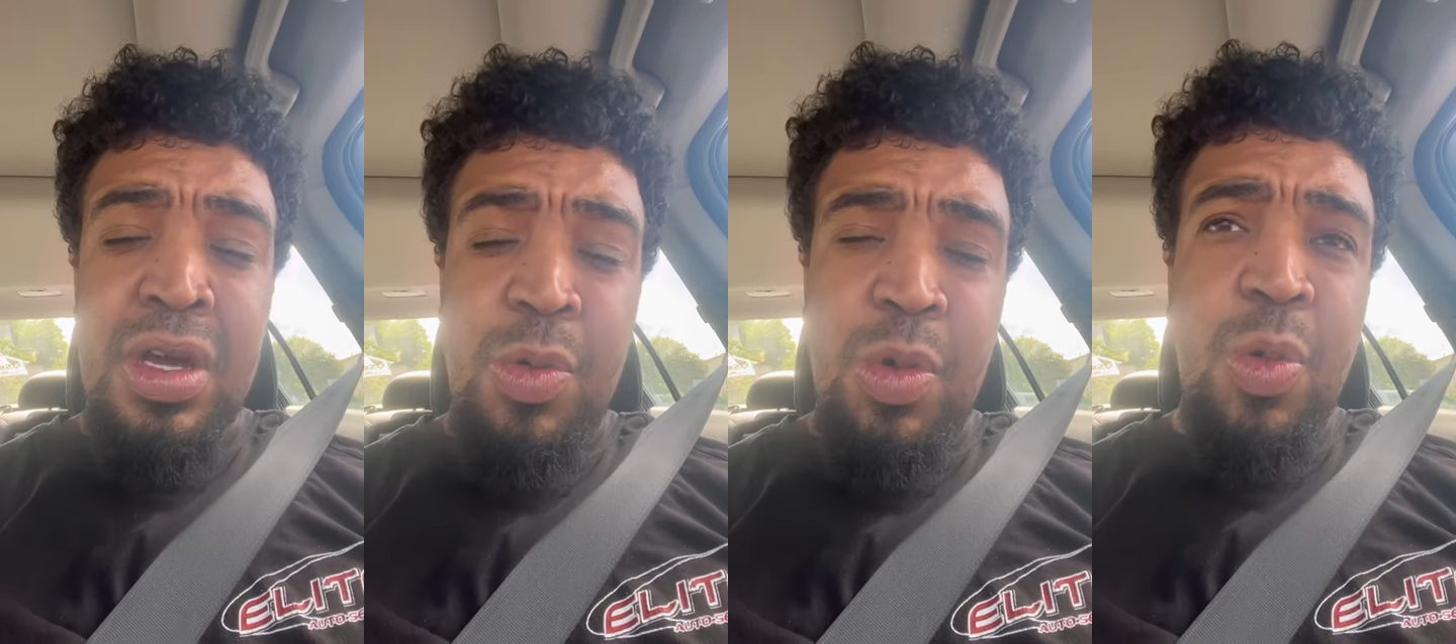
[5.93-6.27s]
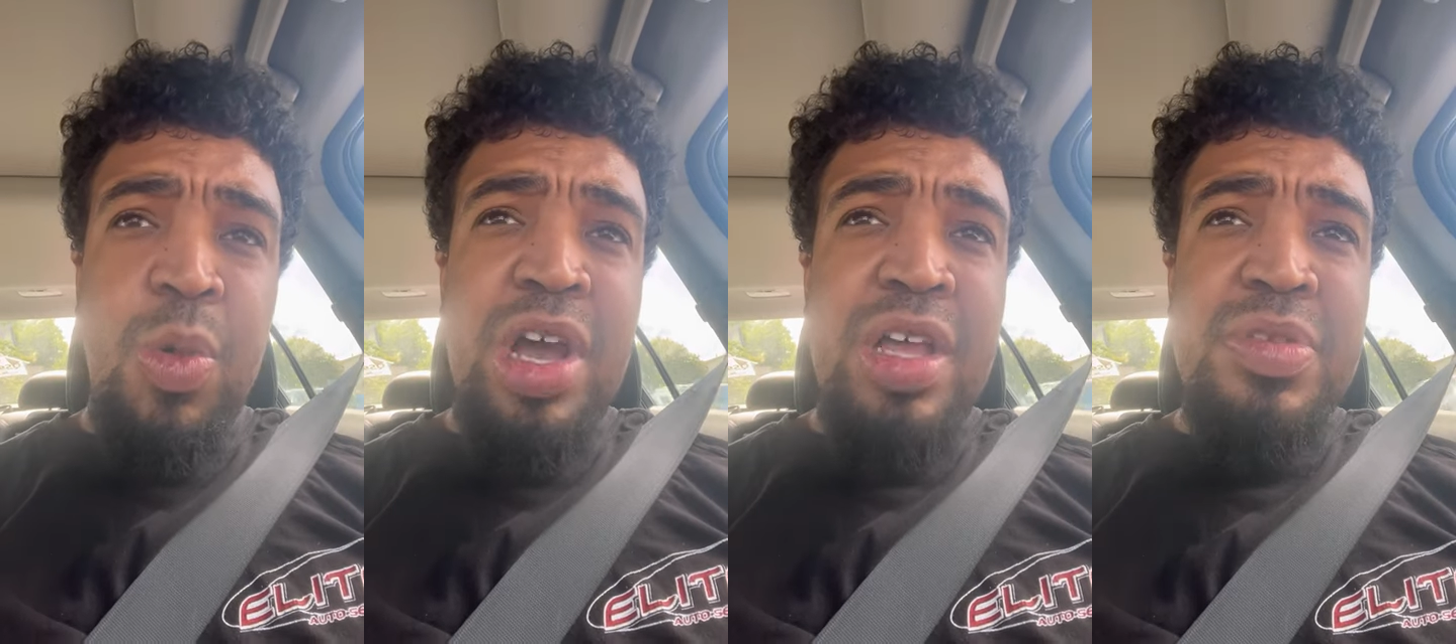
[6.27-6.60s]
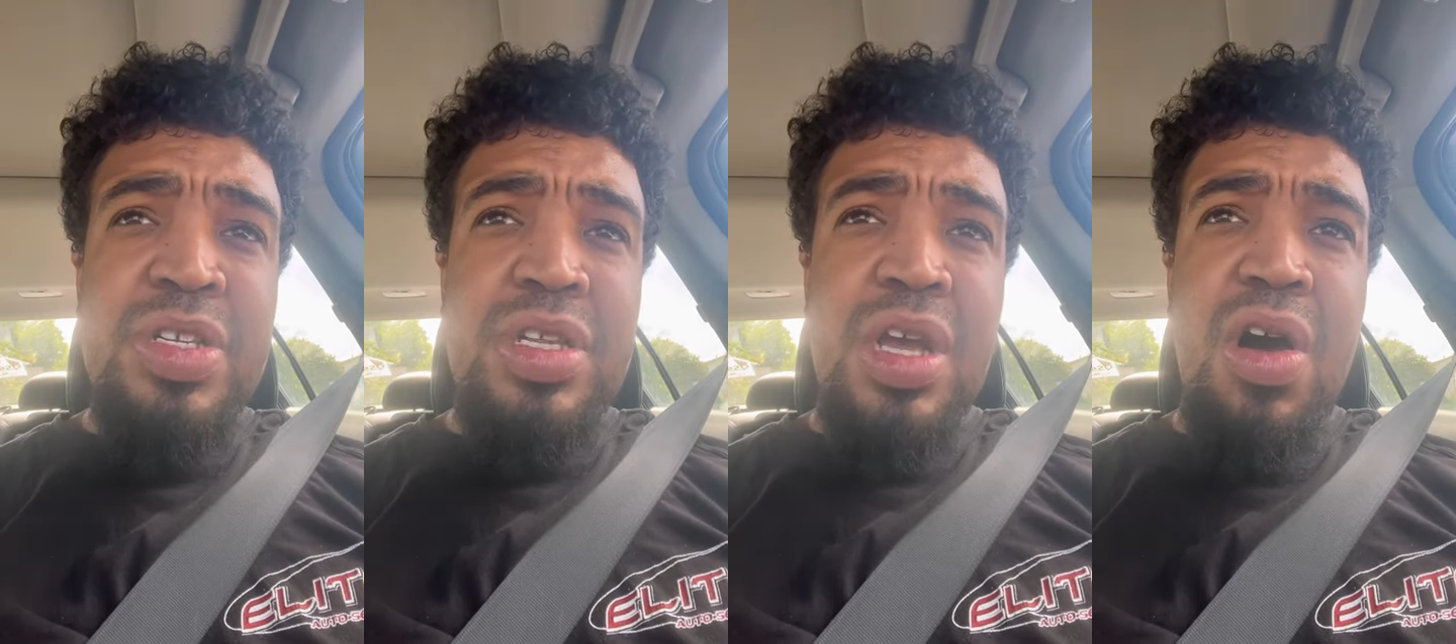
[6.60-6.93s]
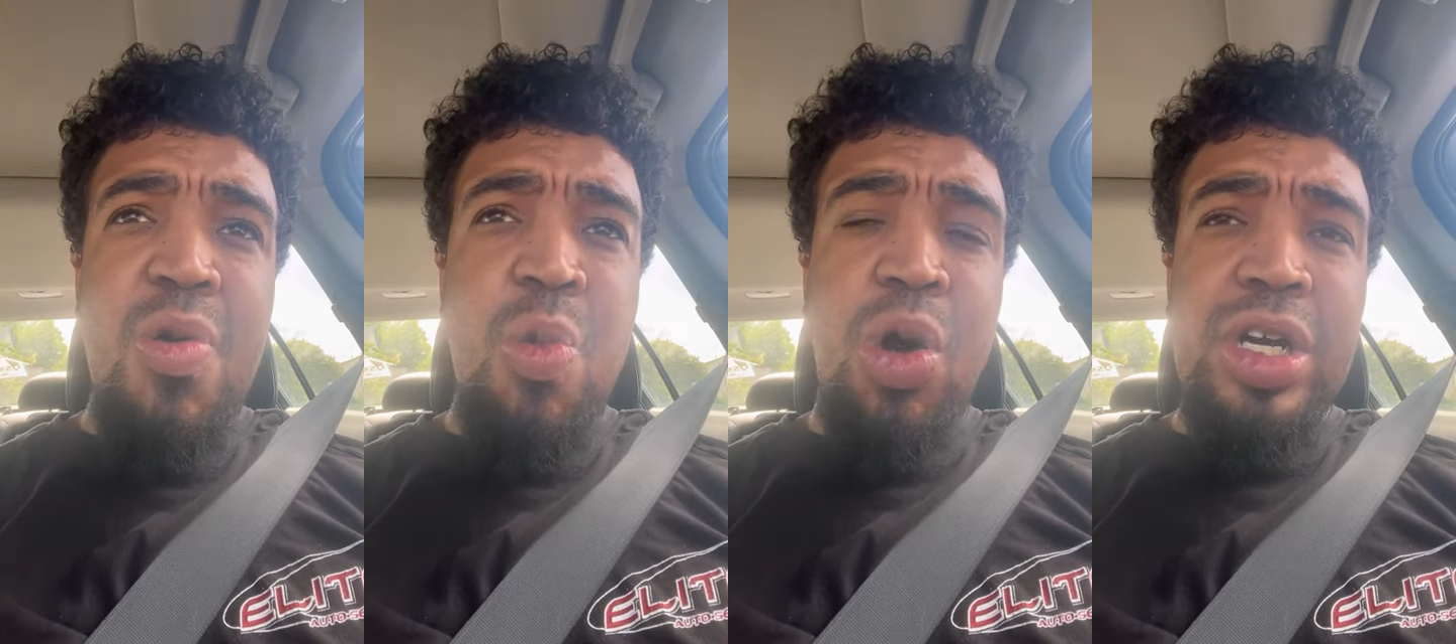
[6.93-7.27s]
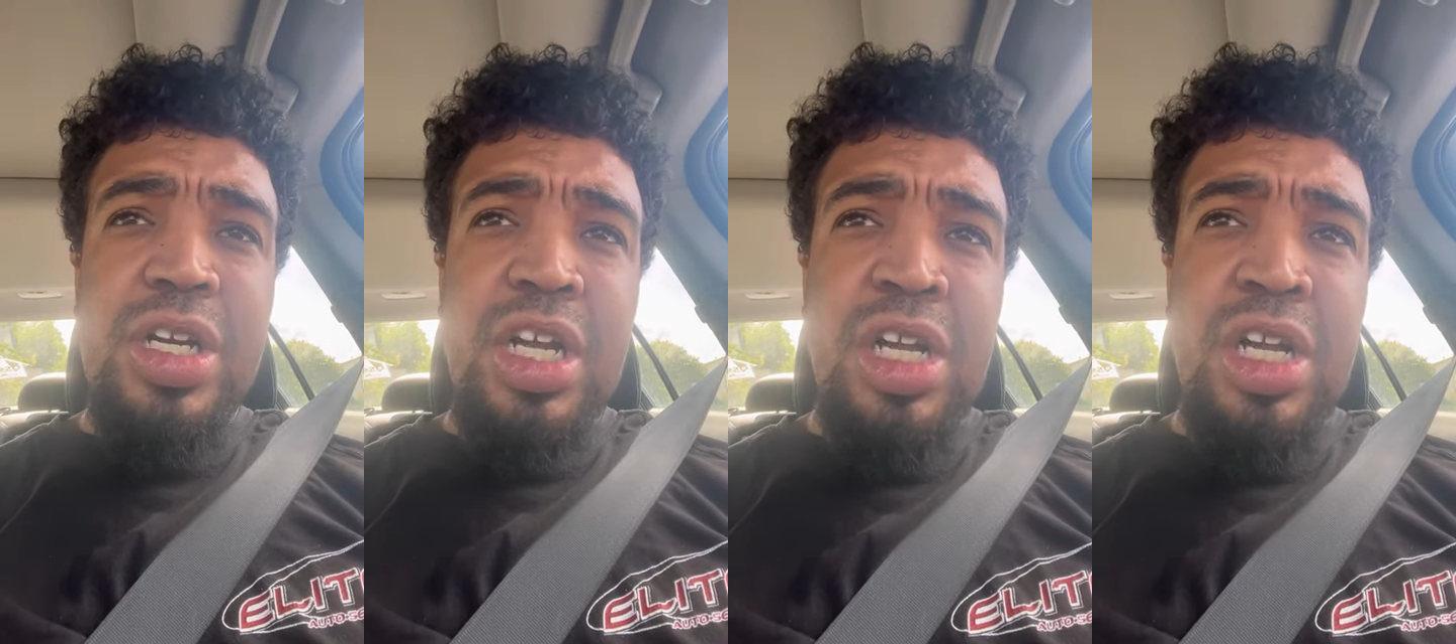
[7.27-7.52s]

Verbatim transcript: Well, William Steele worked